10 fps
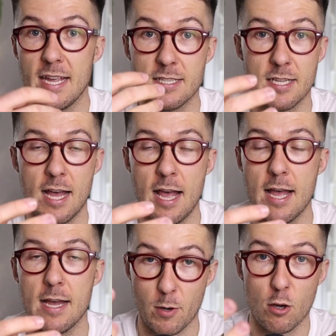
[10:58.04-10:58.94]
into the
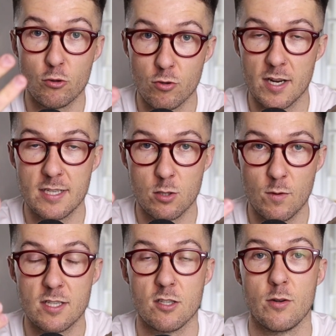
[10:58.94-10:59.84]
hair, blow dry into
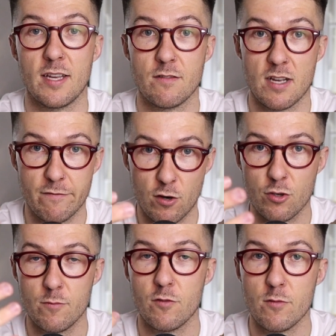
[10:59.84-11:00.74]
it, so it gives that
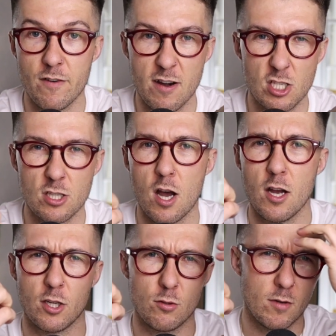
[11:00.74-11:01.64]
volume from the very start
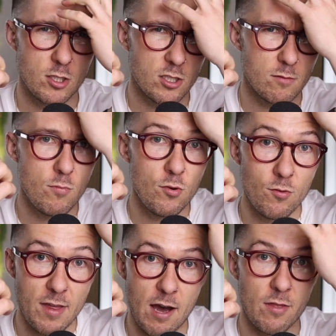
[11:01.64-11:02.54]
and can almost
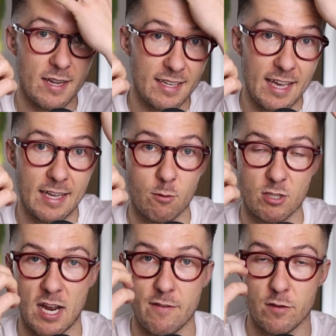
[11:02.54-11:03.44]
smooth out that kink
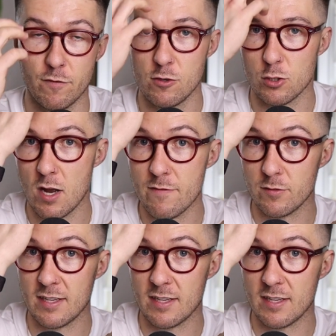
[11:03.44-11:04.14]
which I have at the front. So I have a